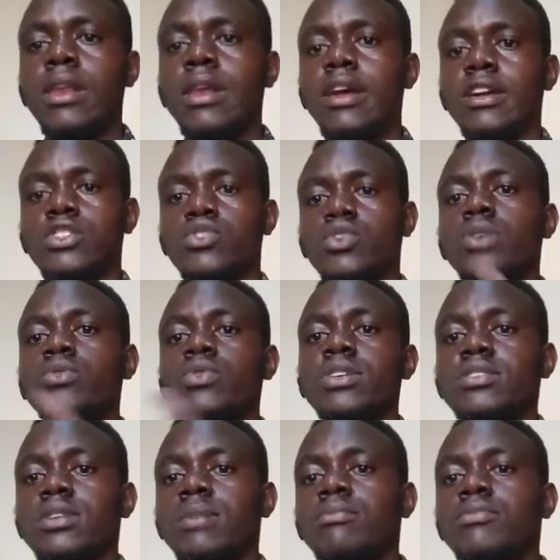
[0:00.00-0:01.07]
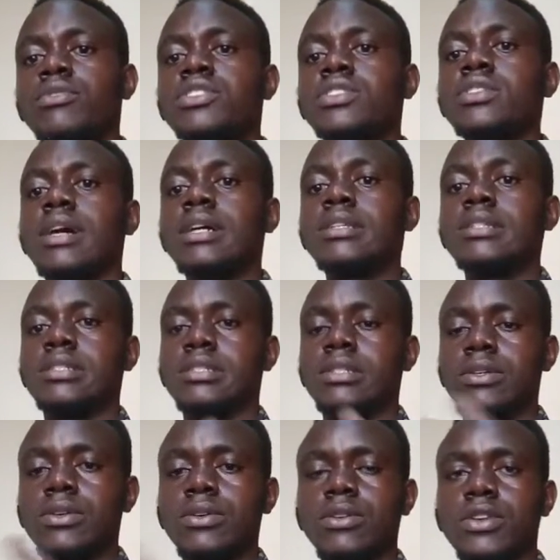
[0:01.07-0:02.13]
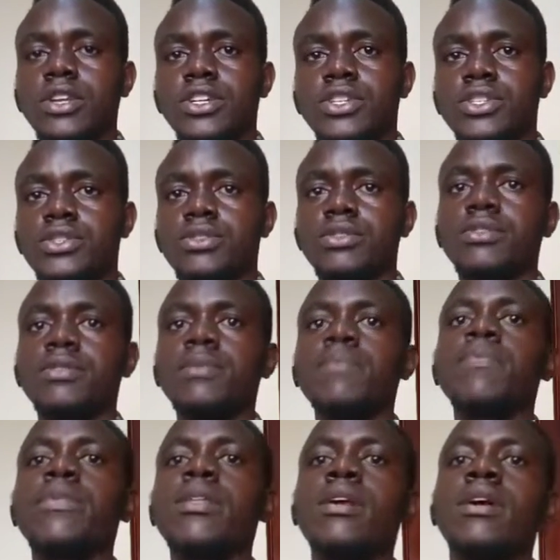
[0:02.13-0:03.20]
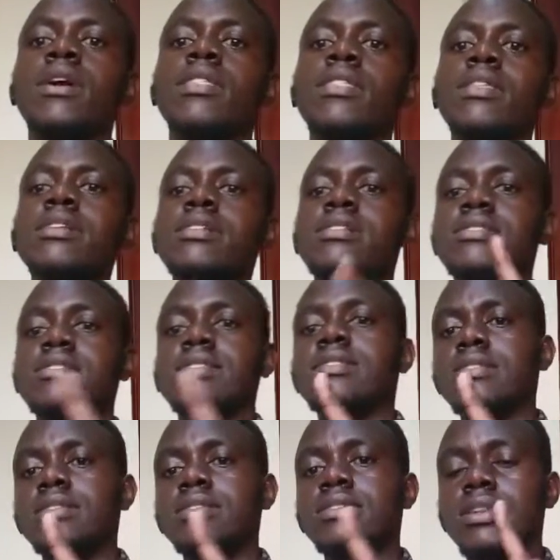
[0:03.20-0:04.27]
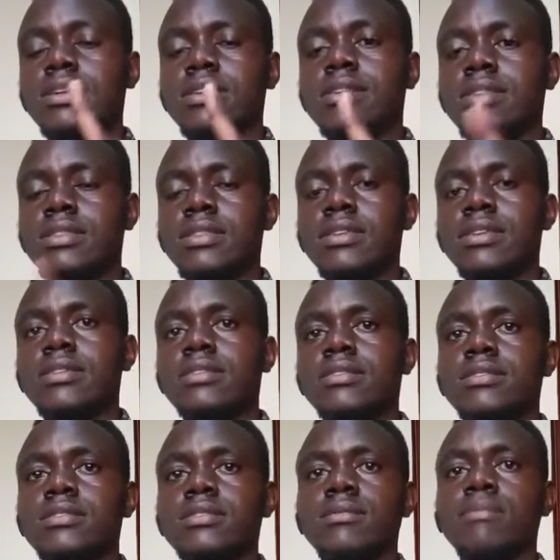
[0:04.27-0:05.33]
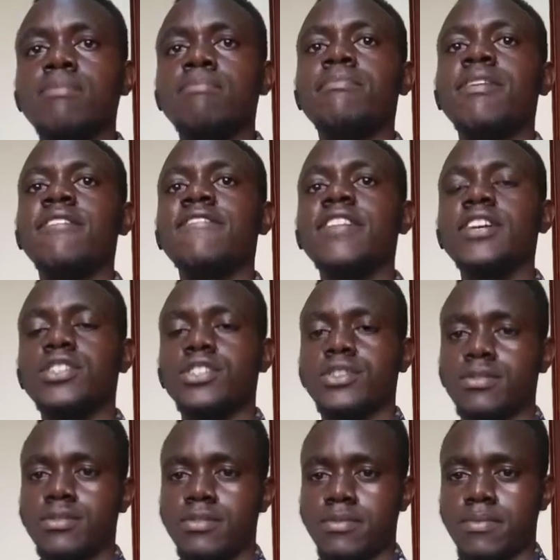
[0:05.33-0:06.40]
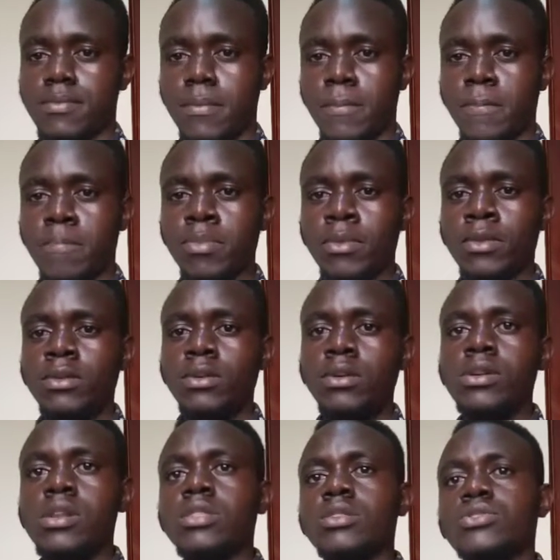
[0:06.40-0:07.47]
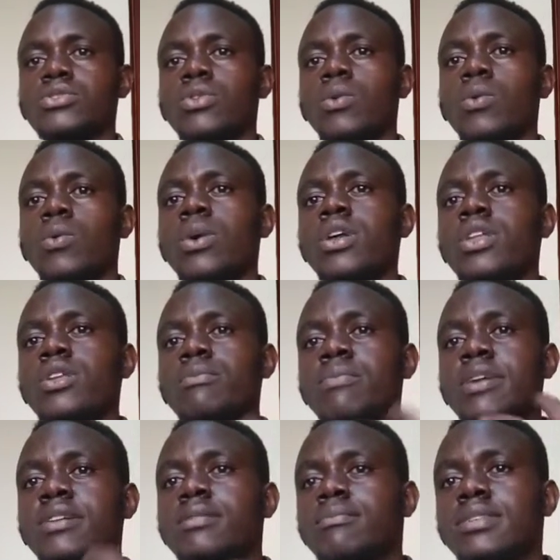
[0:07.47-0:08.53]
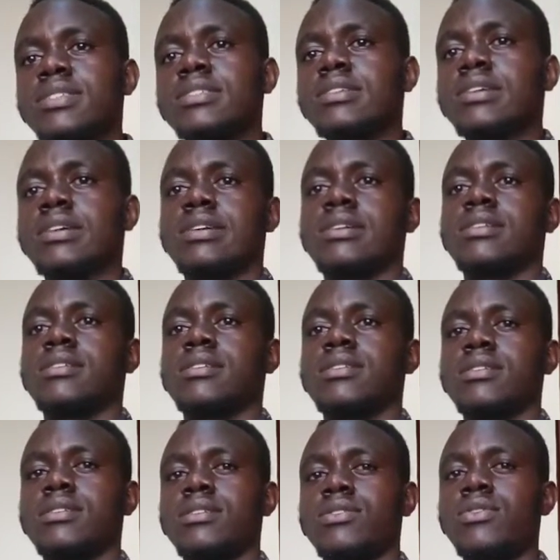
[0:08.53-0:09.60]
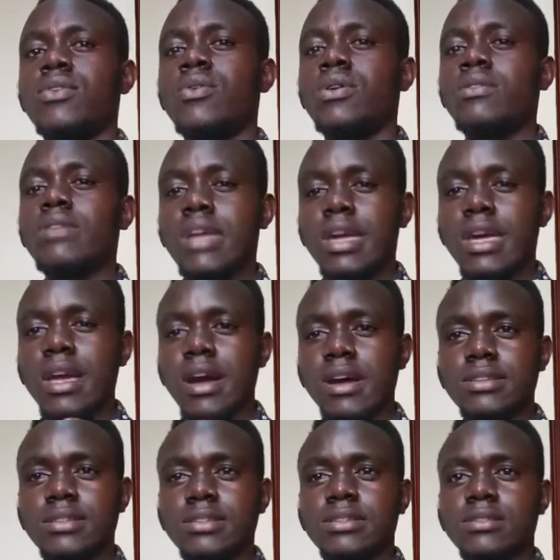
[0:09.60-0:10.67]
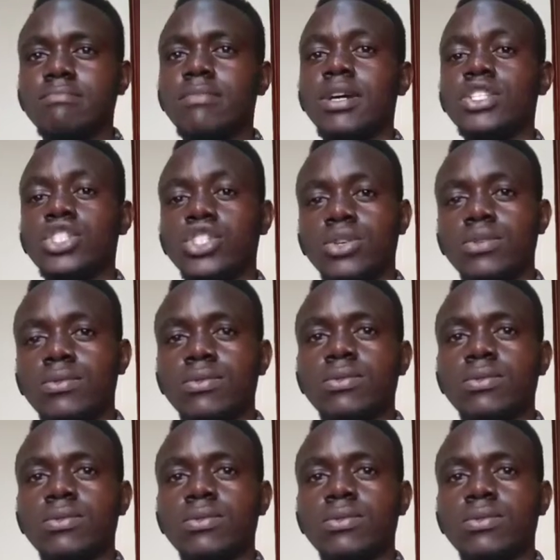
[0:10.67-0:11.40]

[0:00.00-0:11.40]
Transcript: try to establish that connection. And then second thing is perfection. So when you make a mistake, no one cares but you.